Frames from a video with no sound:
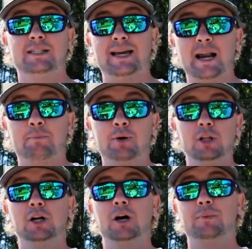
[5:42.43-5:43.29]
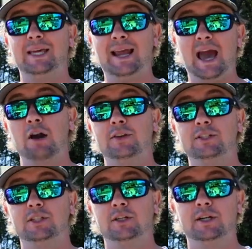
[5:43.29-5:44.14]
to kind of pull up, get out of the
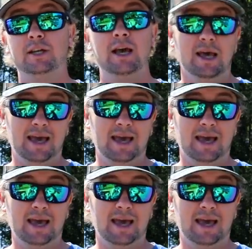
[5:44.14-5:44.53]
sun,